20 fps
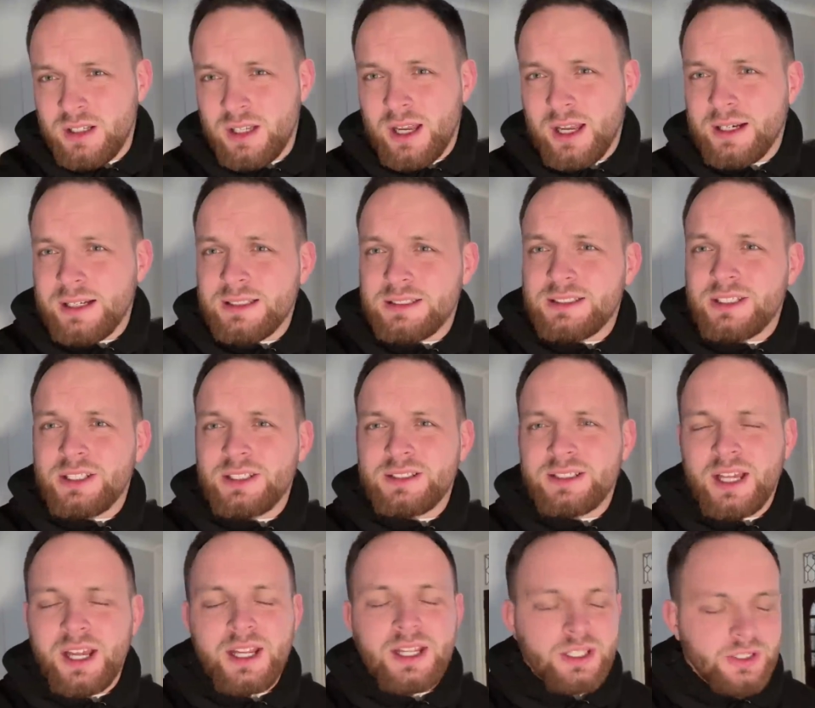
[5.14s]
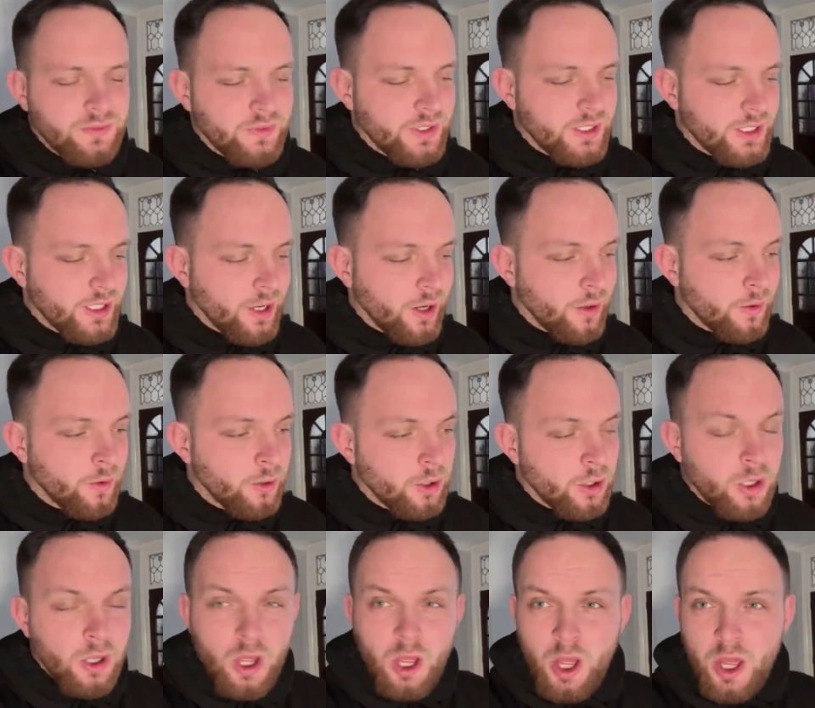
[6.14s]
And in today's video,
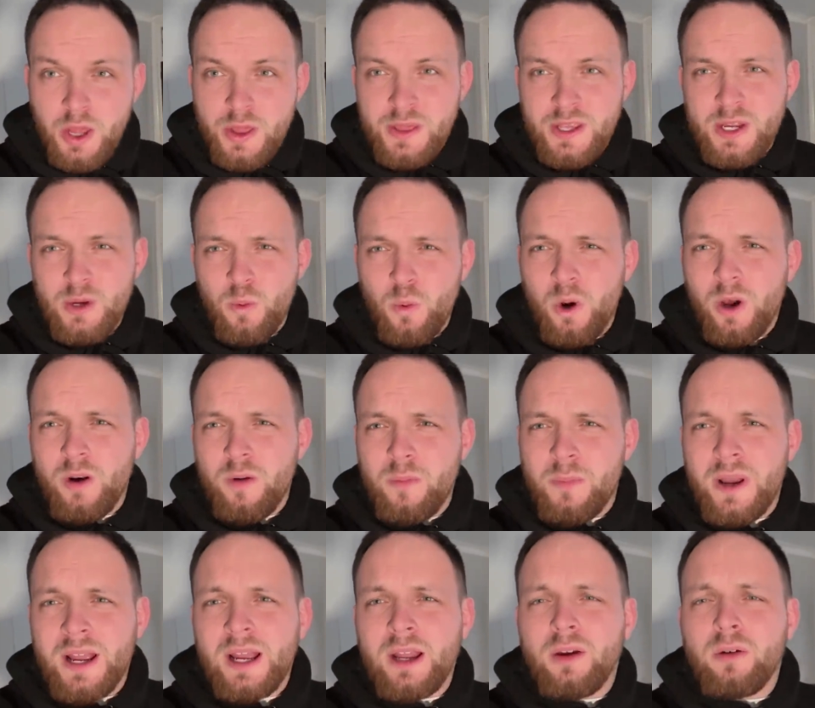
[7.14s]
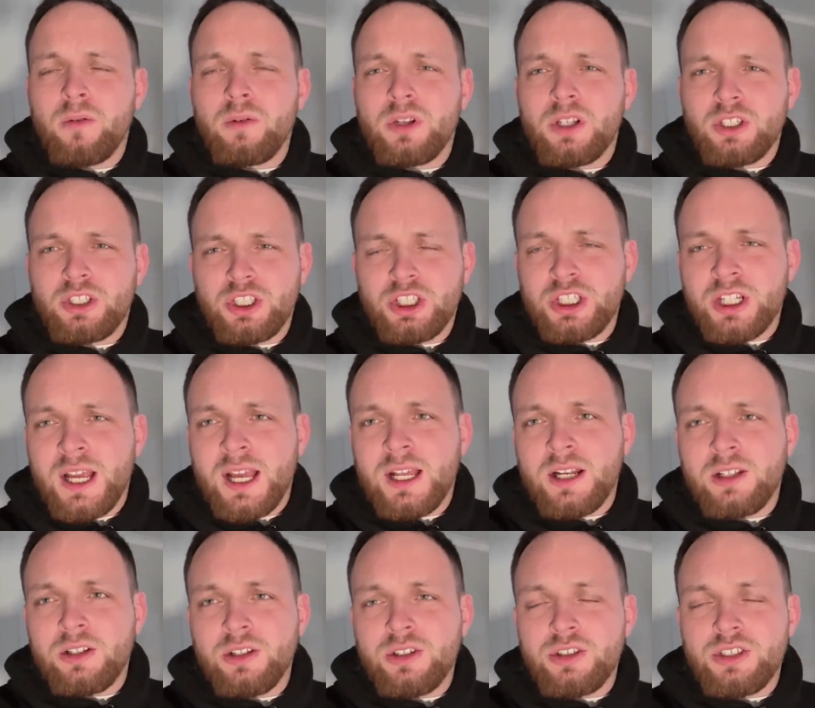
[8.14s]
the one pound
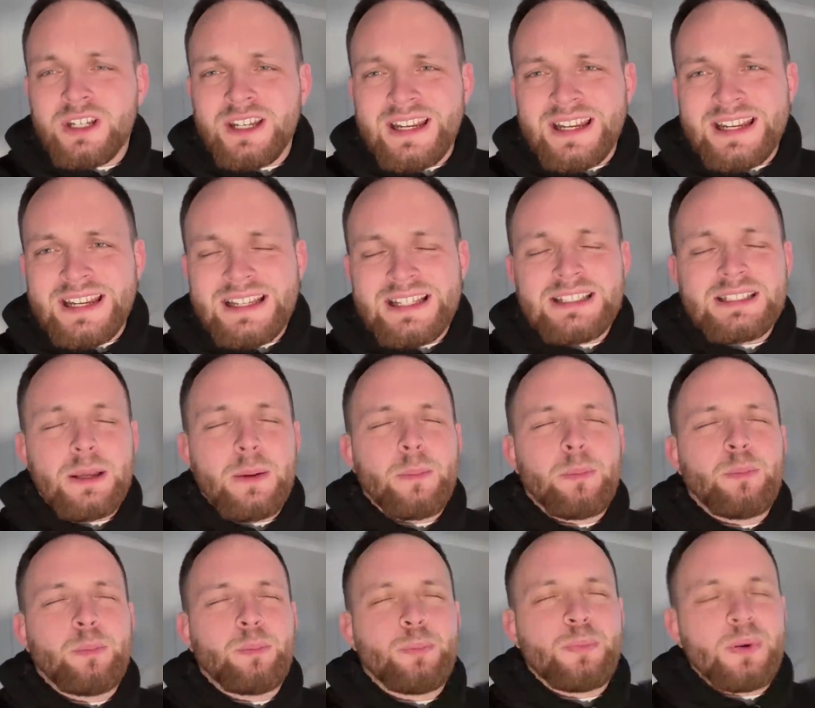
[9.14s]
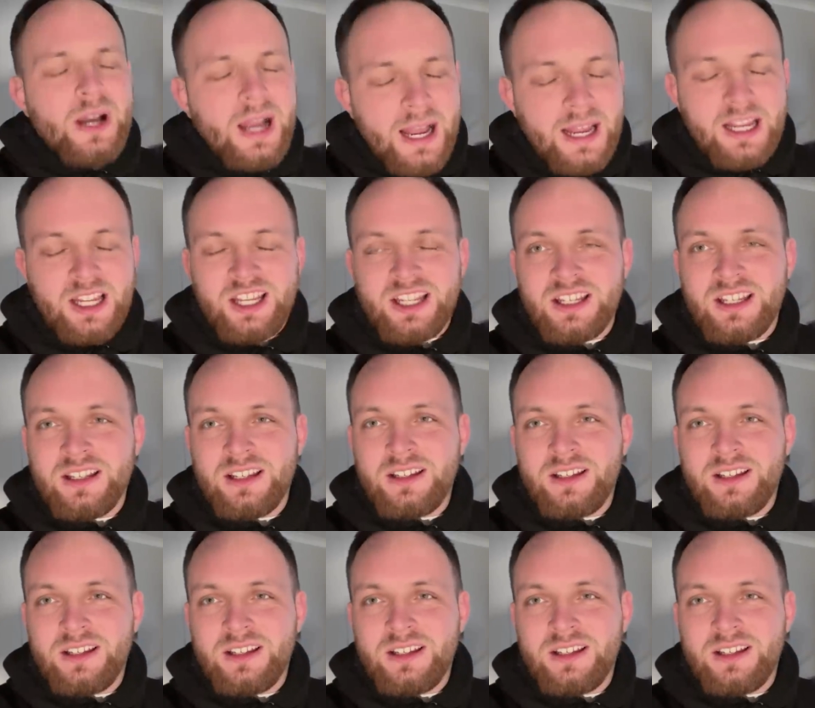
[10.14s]
challenge is back.